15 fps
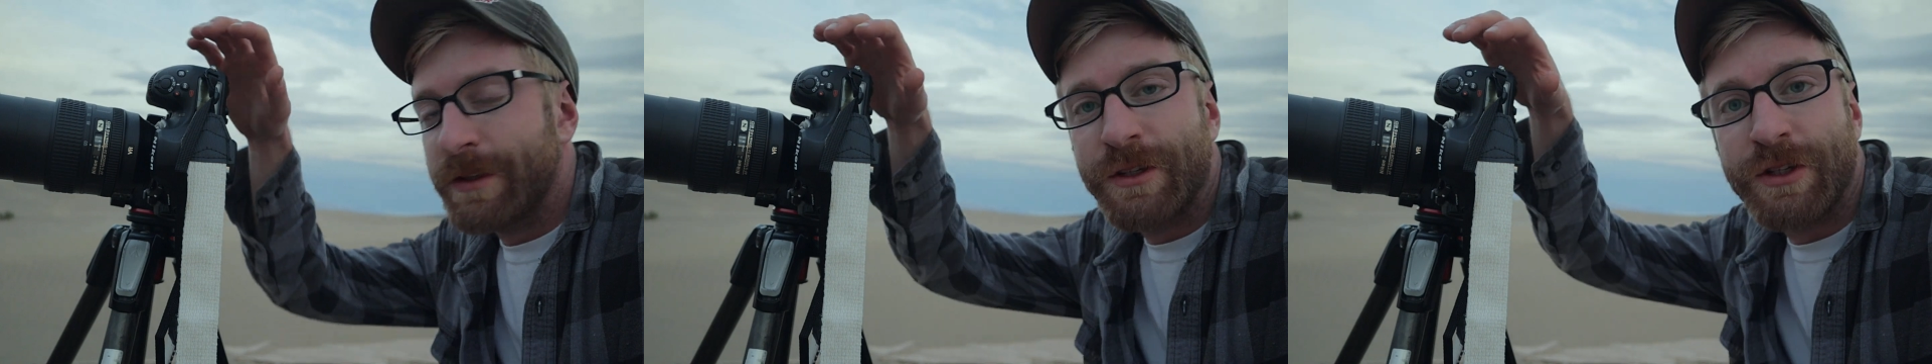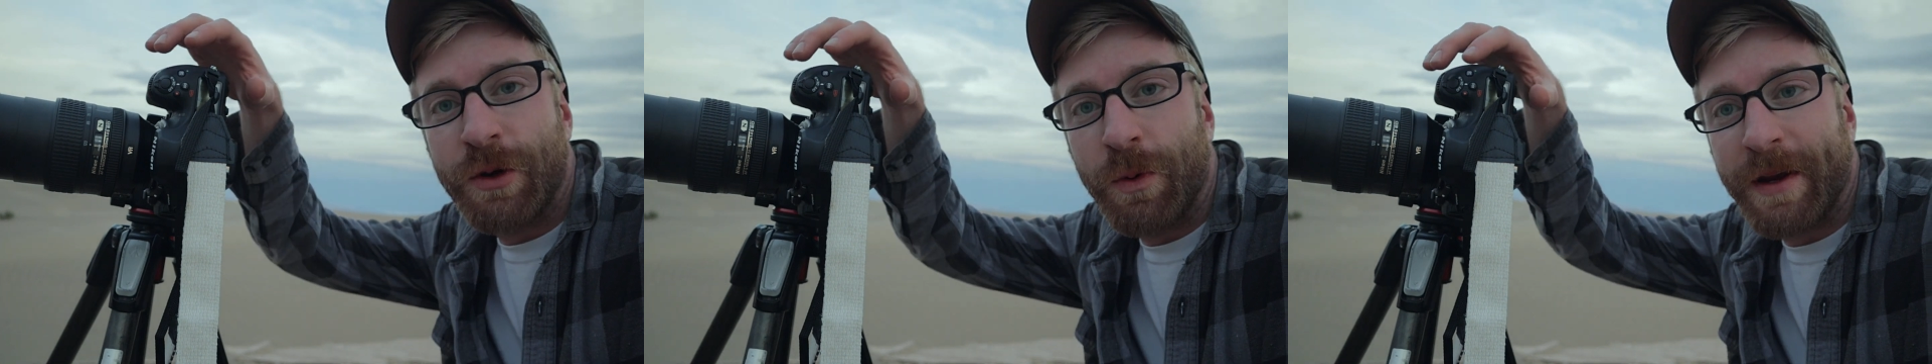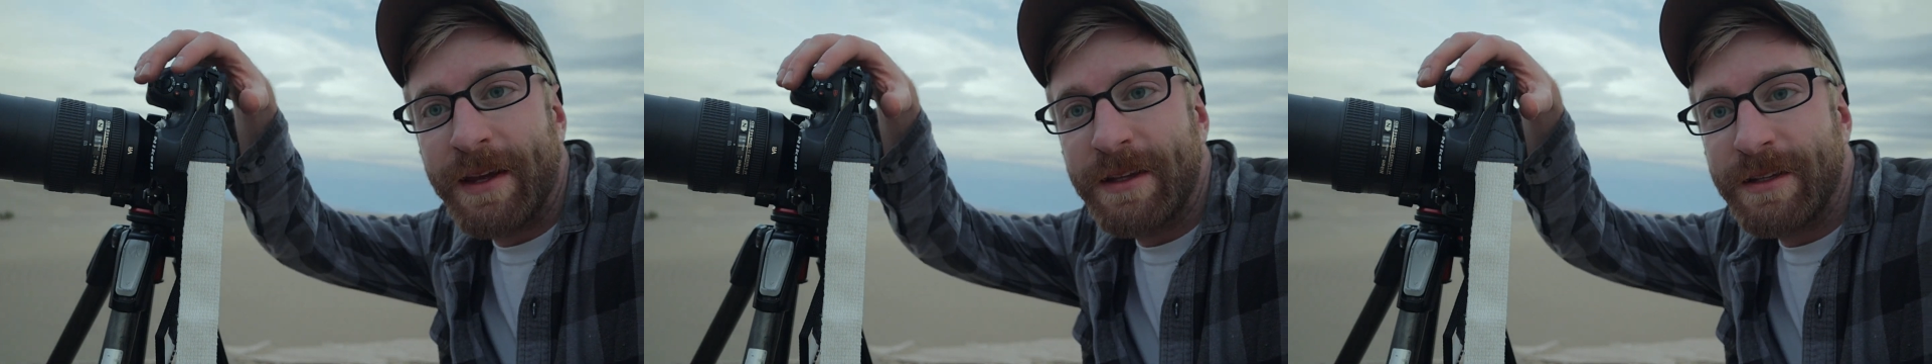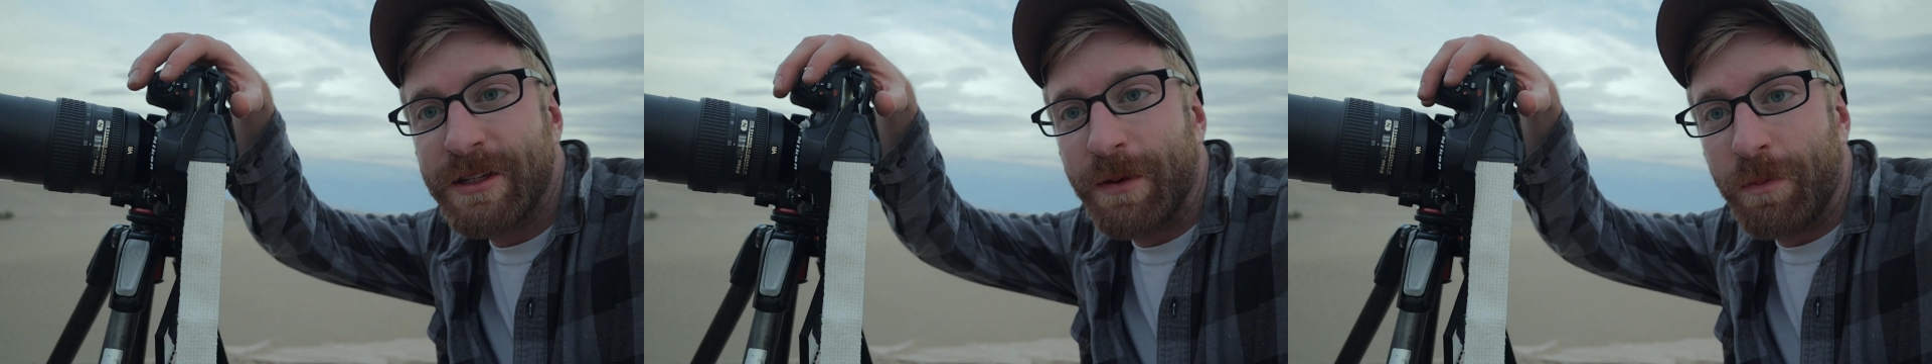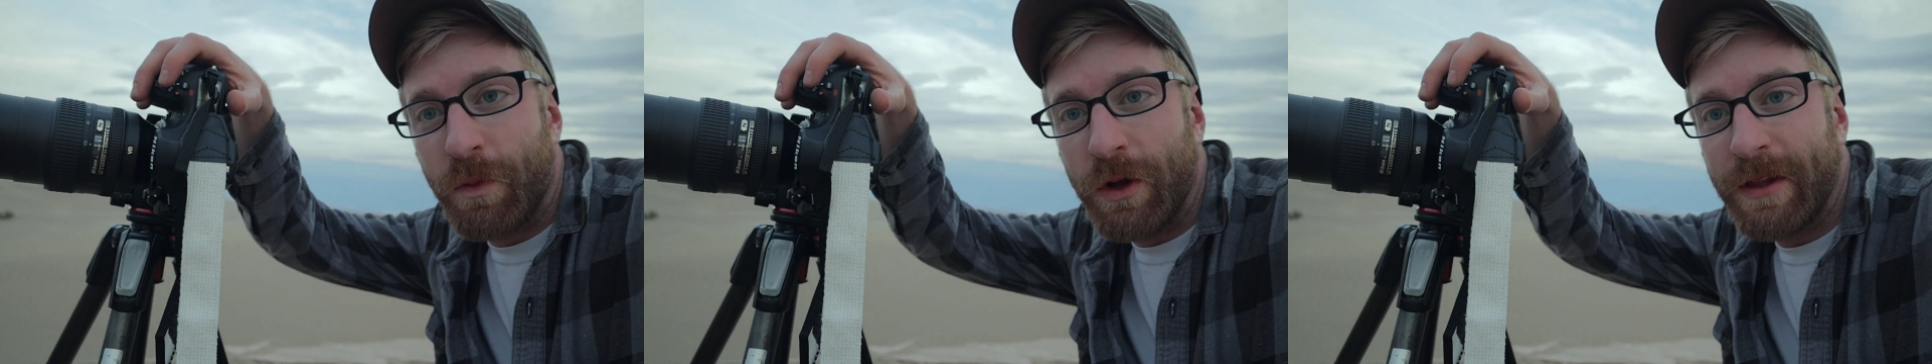So we're getting
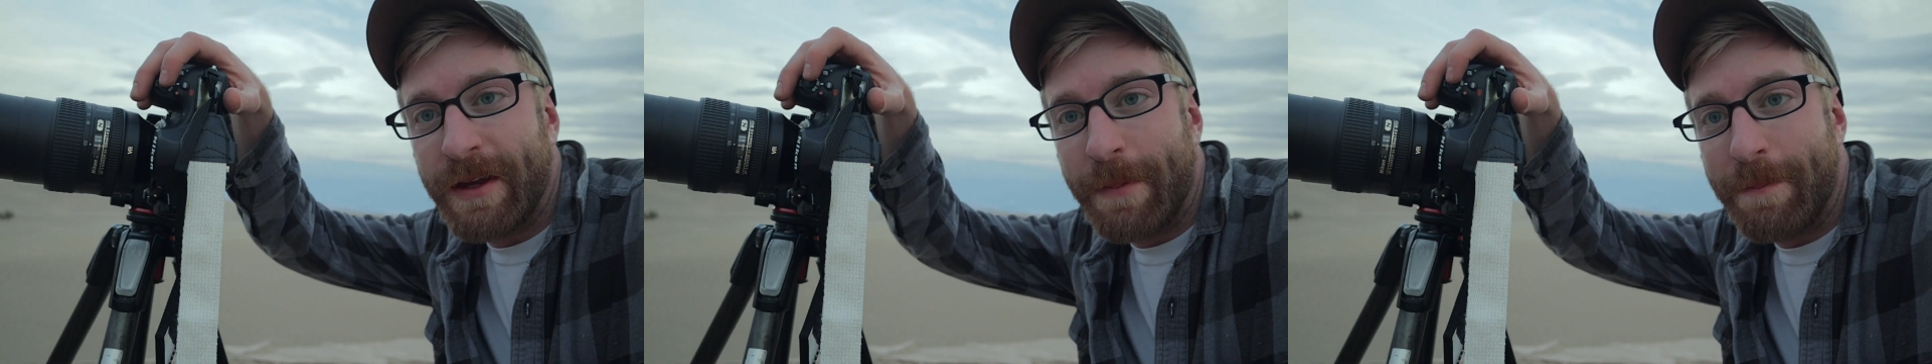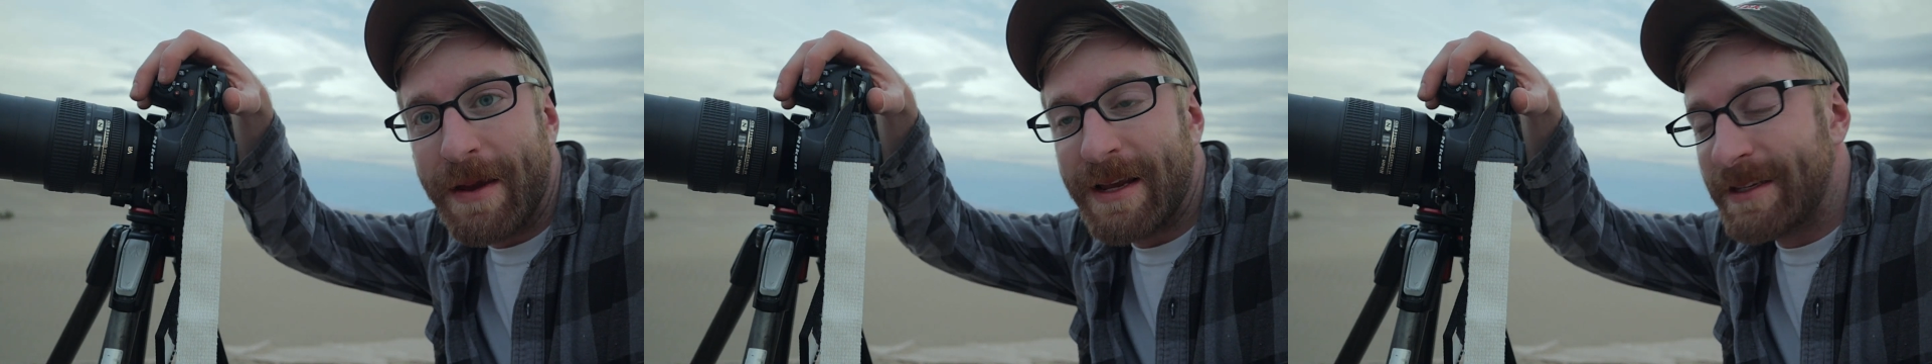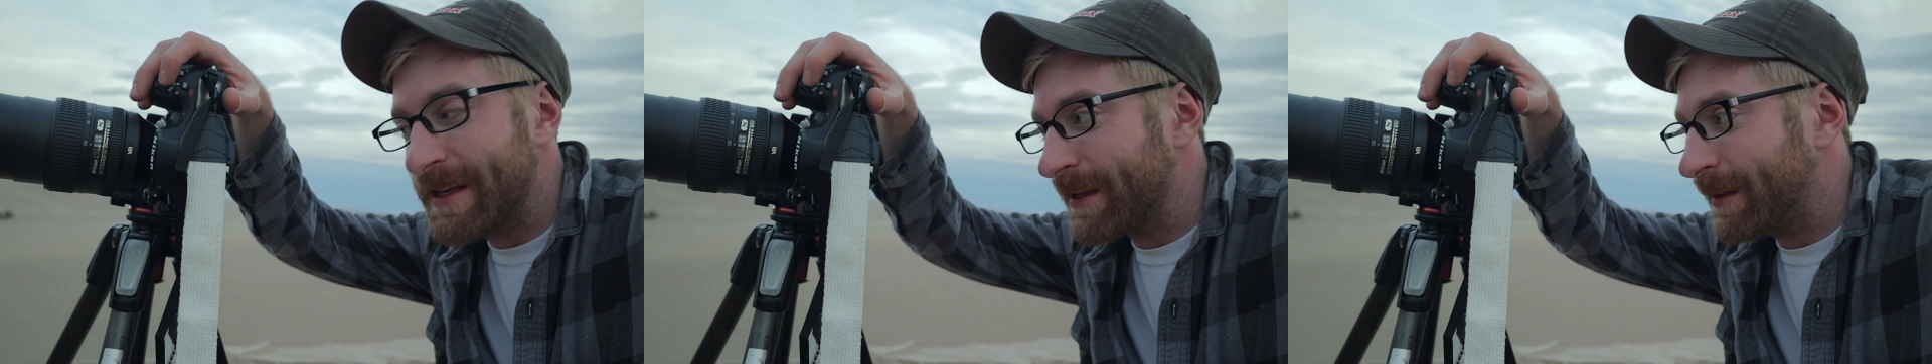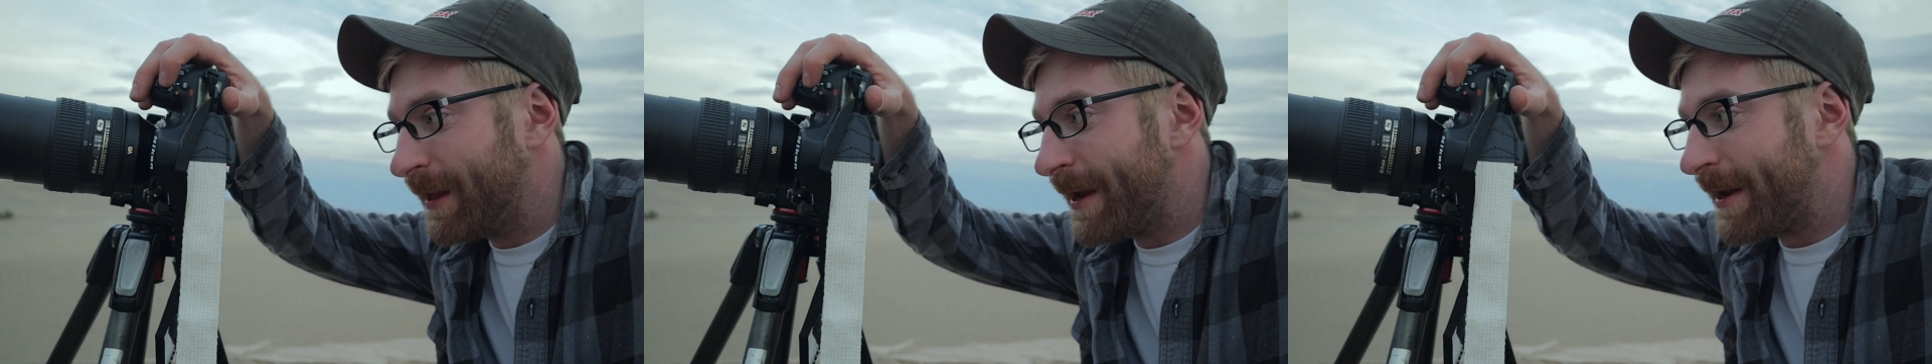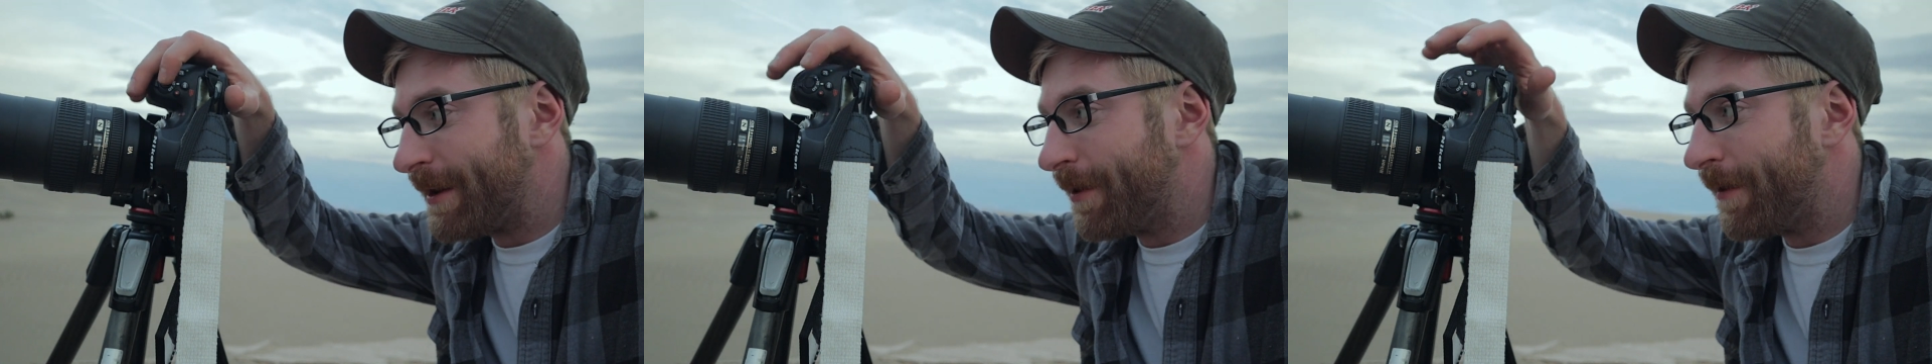some really amazing
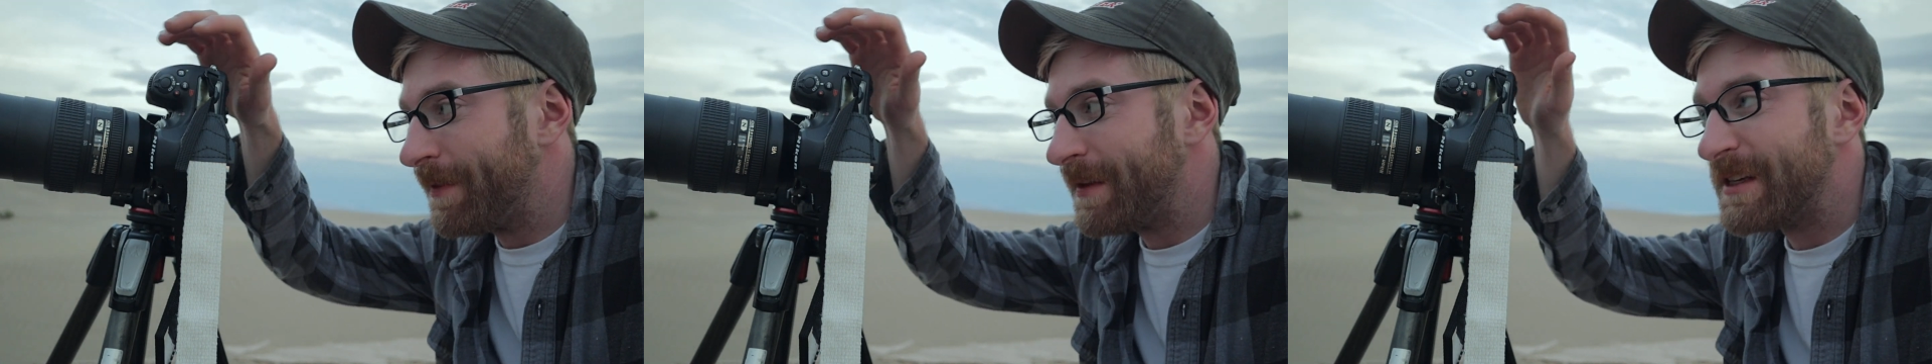light on